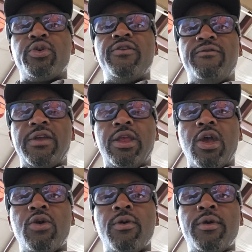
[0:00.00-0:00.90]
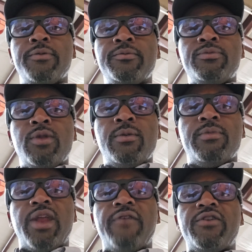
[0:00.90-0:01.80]
brief video.
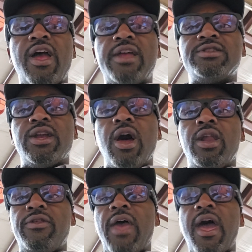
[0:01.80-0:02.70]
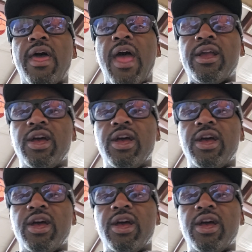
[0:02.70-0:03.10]
But after I had done all of that,